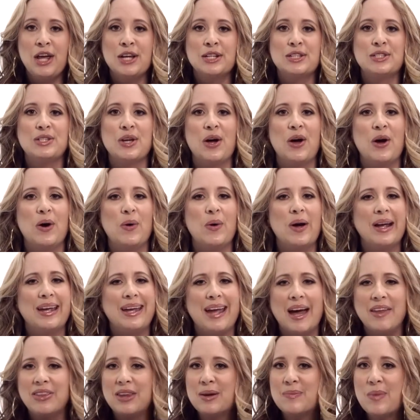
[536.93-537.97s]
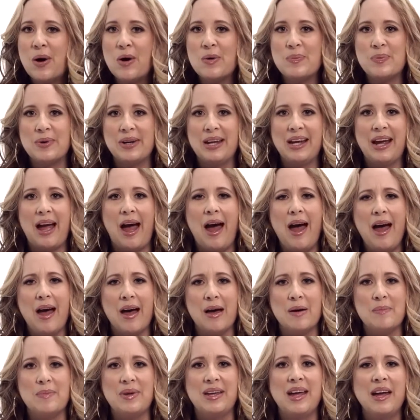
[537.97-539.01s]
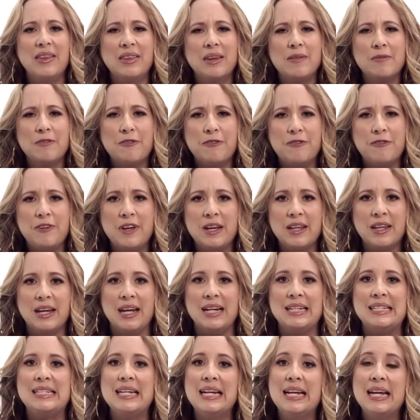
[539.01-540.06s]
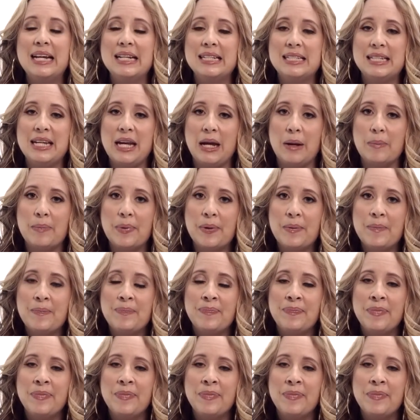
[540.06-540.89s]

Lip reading: So get them opening up, get them feeling, digging deep.